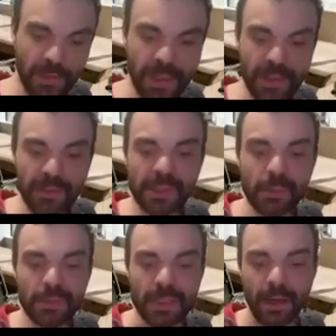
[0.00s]
Then there's
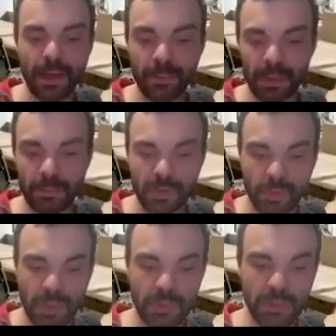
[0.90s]
no time in
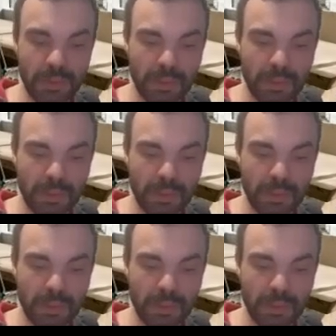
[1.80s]
between.